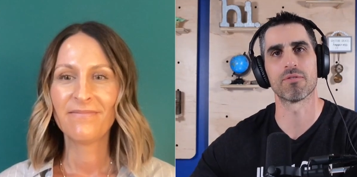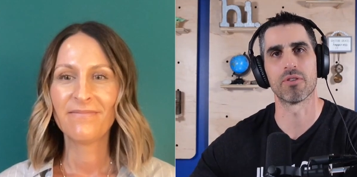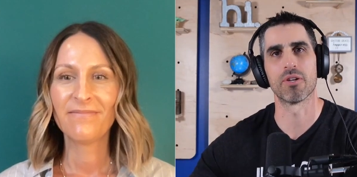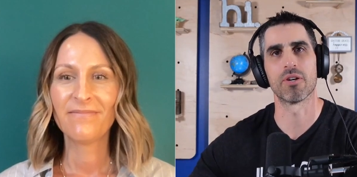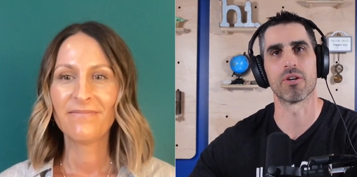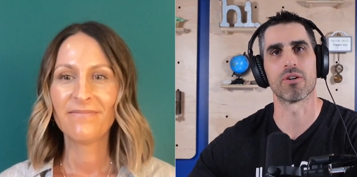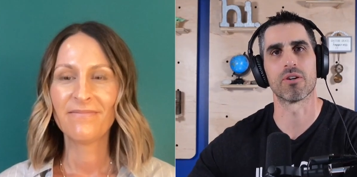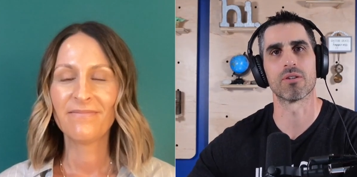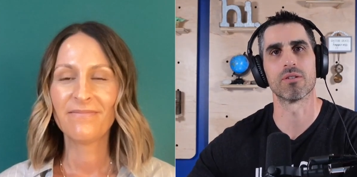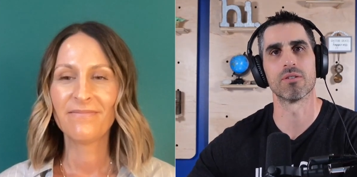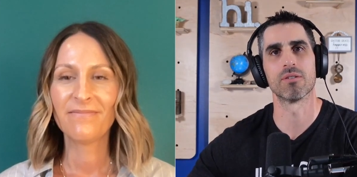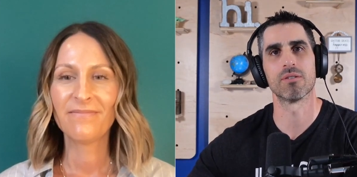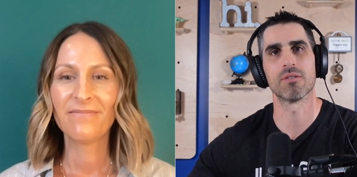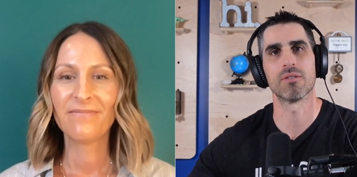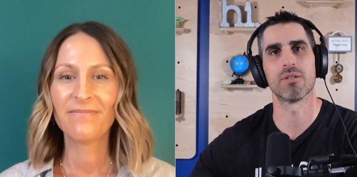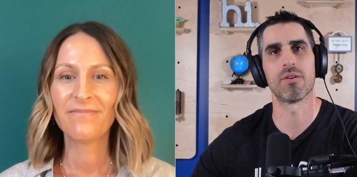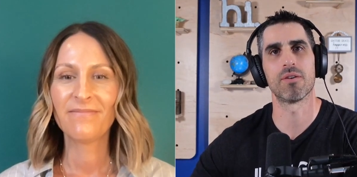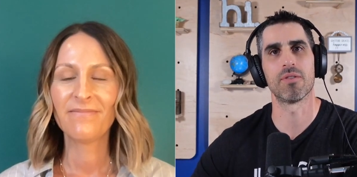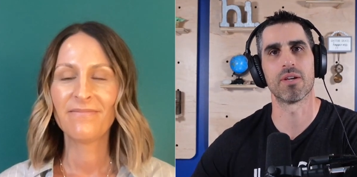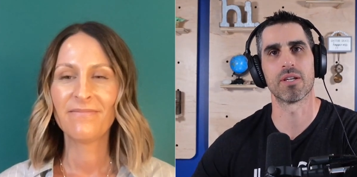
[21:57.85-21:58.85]
Speaker 1: there
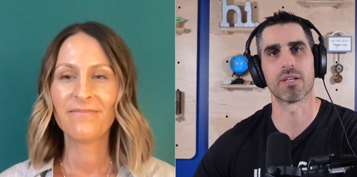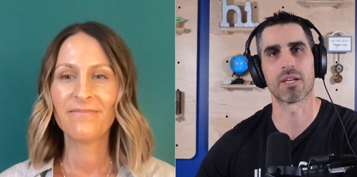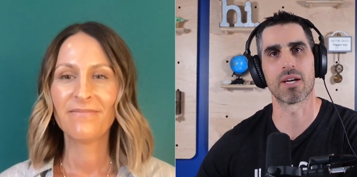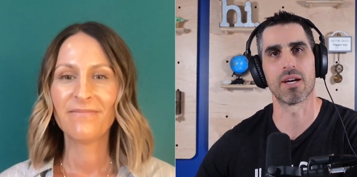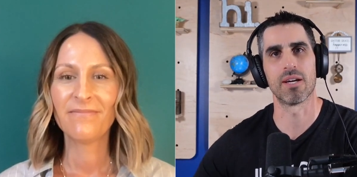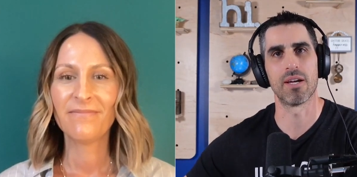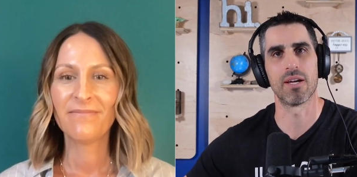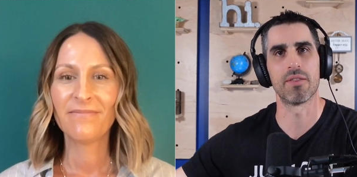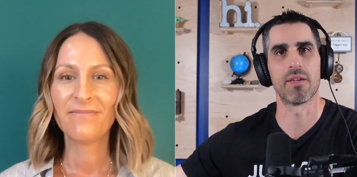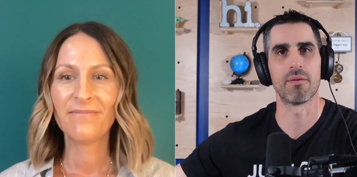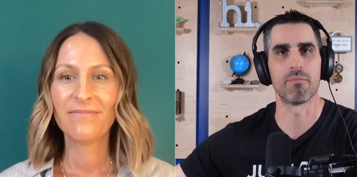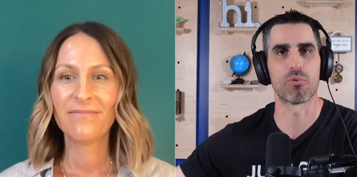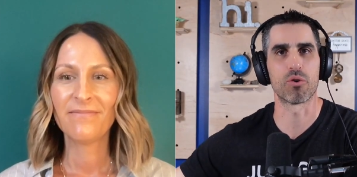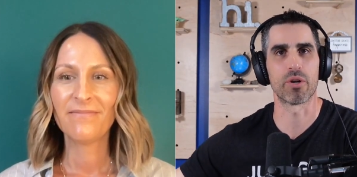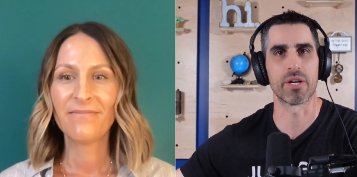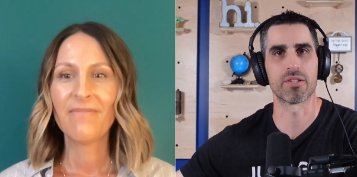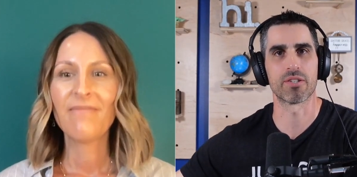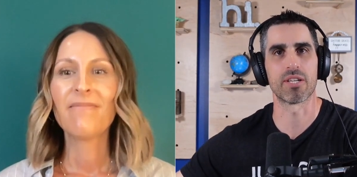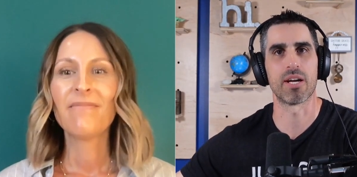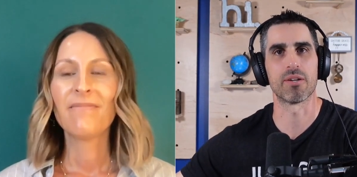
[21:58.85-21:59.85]
and then and then
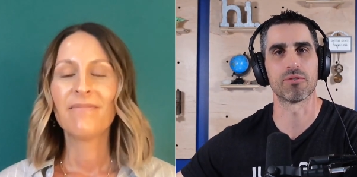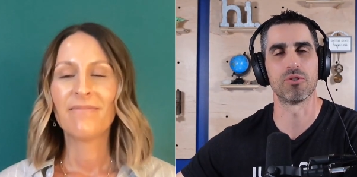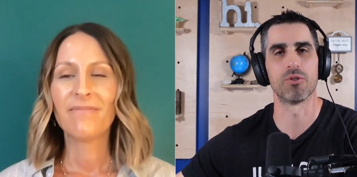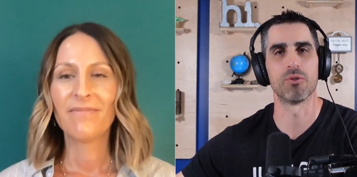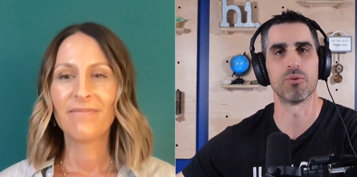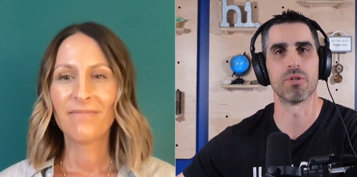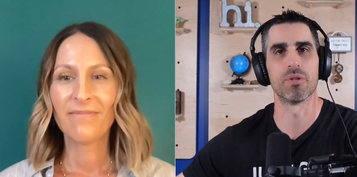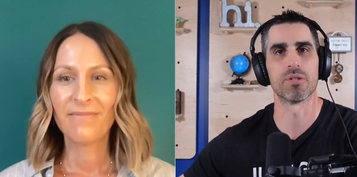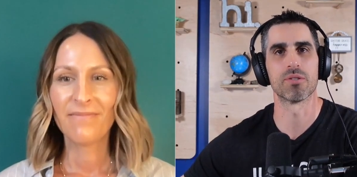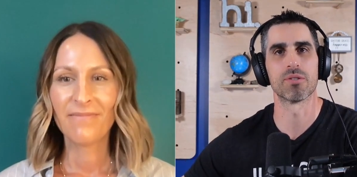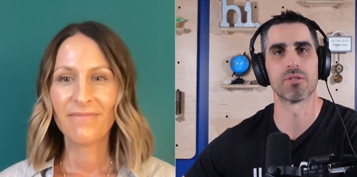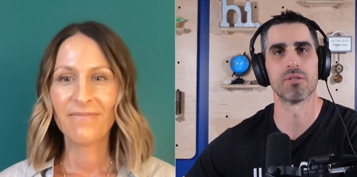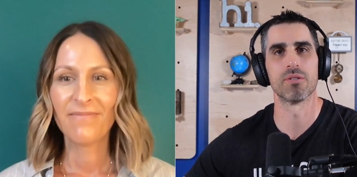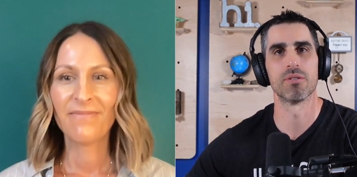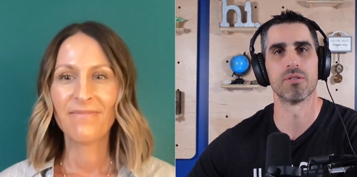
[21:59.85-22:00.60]
branched out to do this?